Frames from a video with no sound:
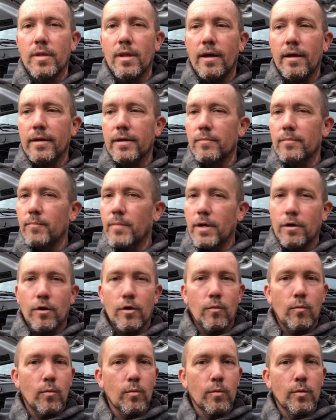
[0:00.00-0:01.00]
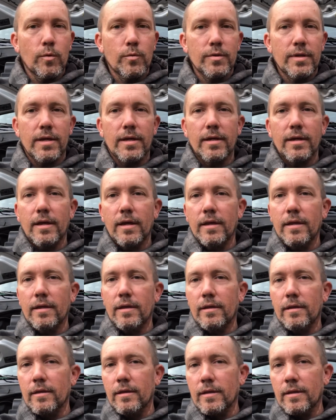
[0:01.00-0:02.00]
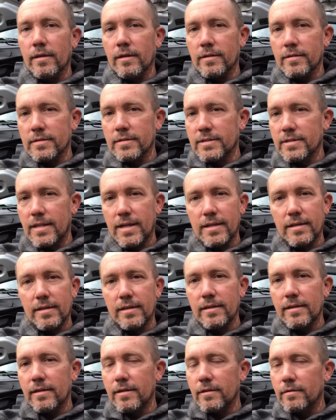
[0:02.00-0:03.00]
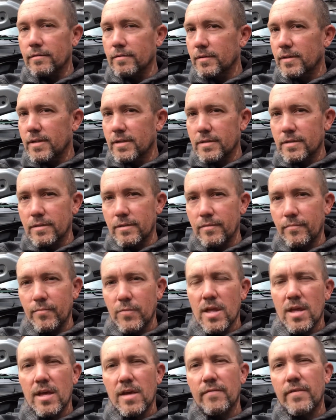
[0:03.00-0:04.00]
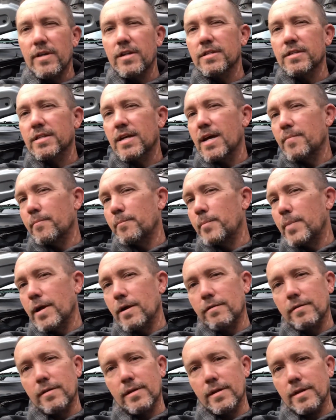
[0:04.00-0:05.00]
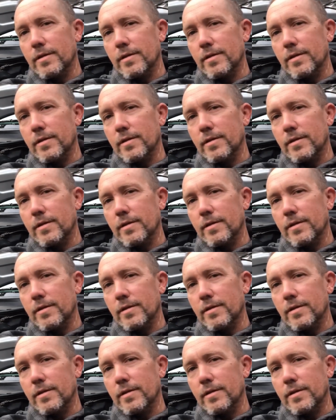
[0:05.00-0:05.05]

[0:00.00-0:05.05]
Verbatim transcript: I can my car will rotate uh, uh, slightly. It'll it, if I just come barreling